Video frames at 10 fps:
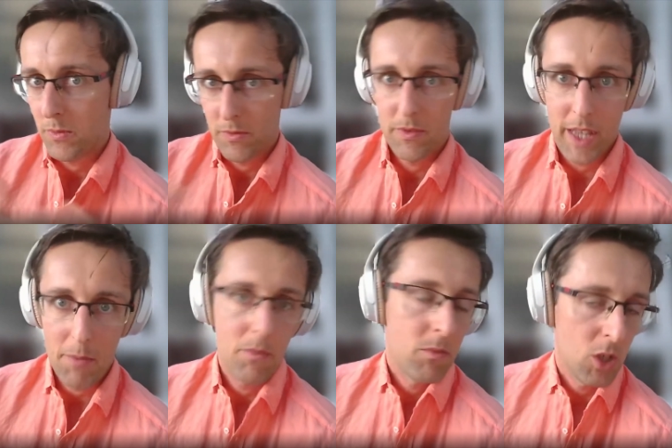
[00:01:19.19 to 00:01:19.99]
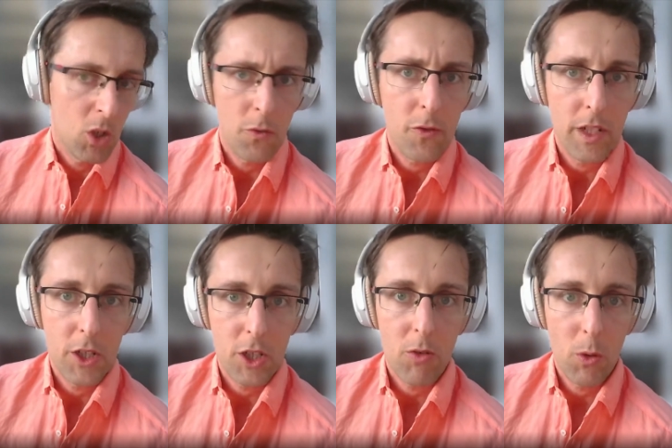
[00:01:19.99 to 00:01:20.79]
them, you know, finish
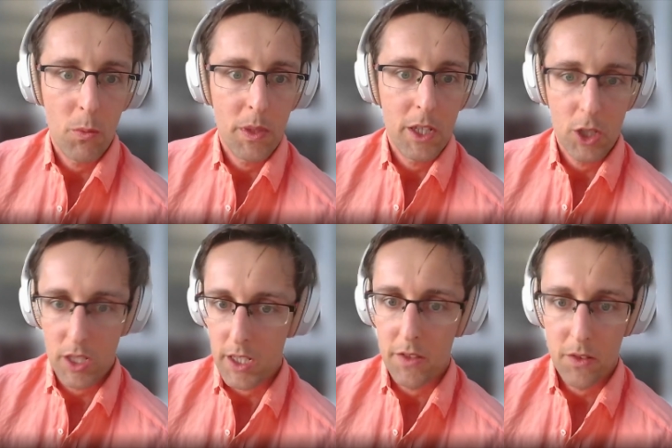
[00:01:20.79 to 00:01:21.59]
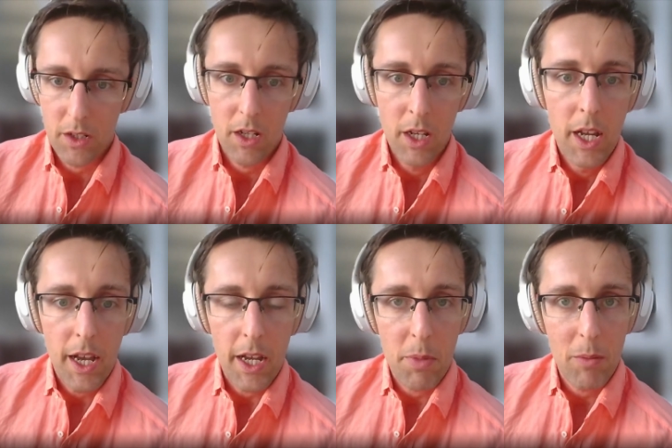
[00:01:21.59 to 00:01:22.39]
their own PhDs and
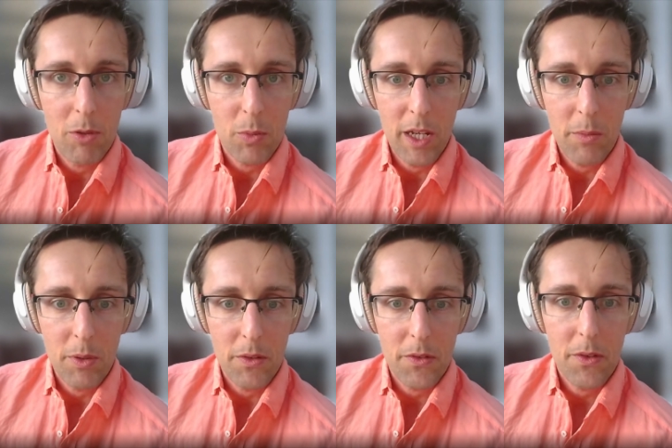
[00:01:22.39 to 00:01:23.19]
and publish papers.